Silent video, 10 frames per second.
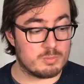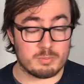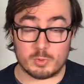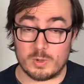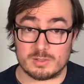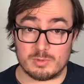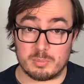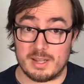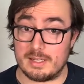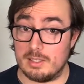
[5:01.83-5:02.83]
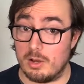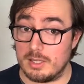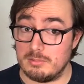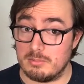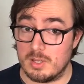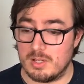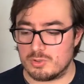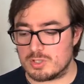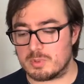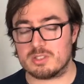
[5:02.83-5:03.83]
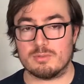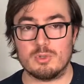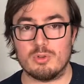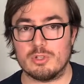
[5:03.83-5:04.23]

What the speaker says: Quest for Planet 9, just because I've got the